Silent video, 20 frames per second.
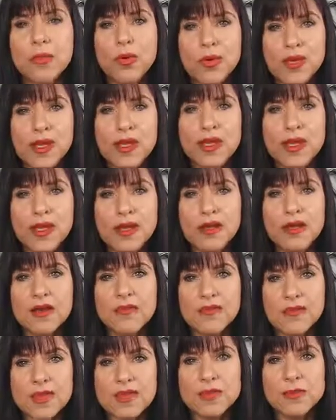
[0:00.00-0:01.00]
put it in
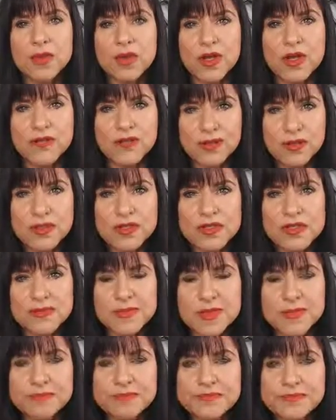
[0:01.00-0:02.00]
a Facebook
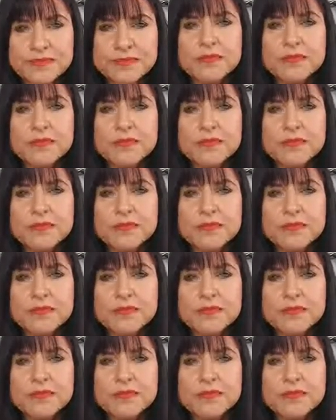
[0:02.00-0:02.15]
advertisement